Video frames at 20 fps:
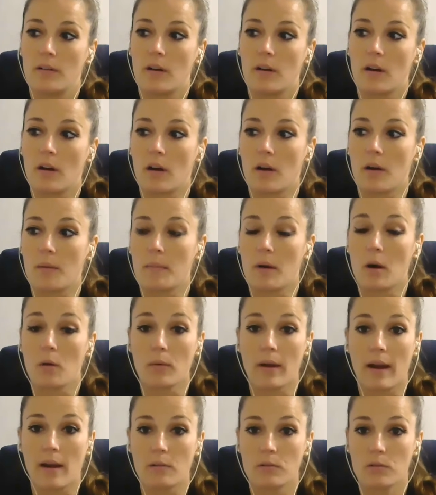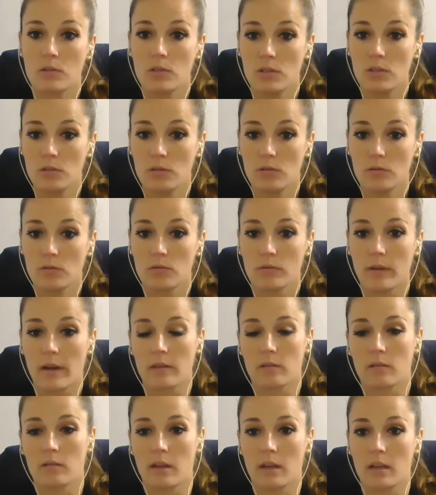around you
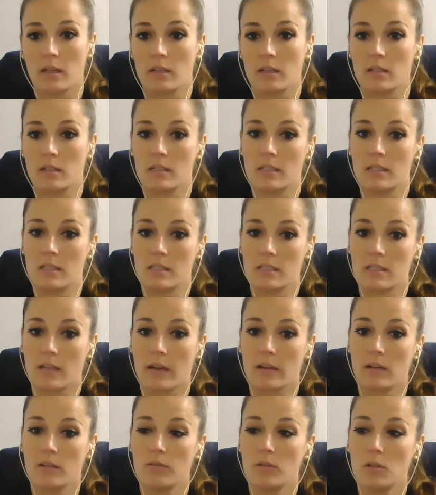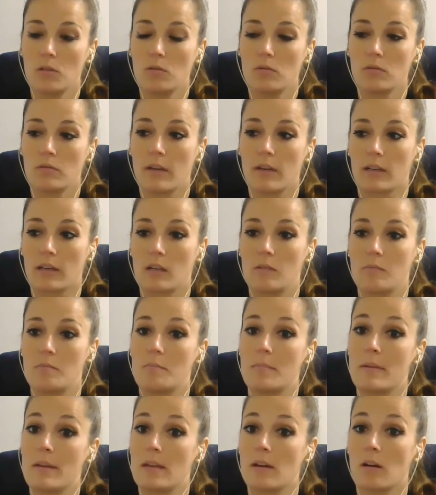rather than inside of you, that can
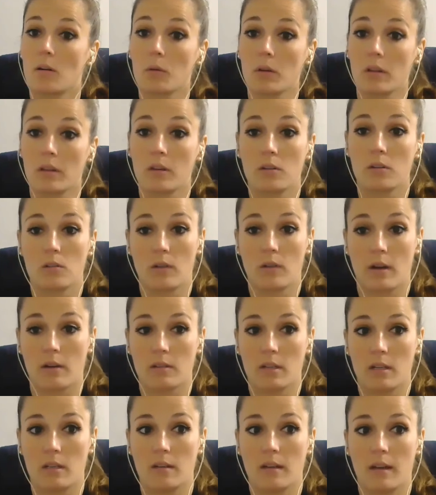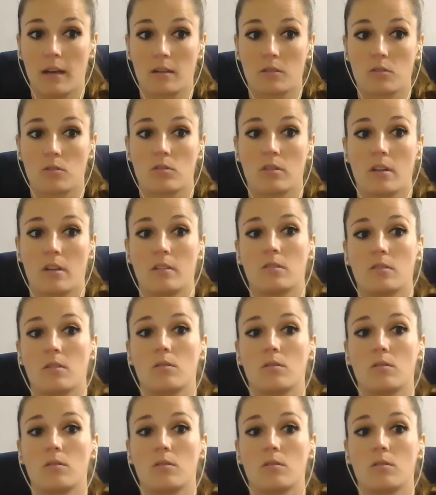be a really good grounding exercise.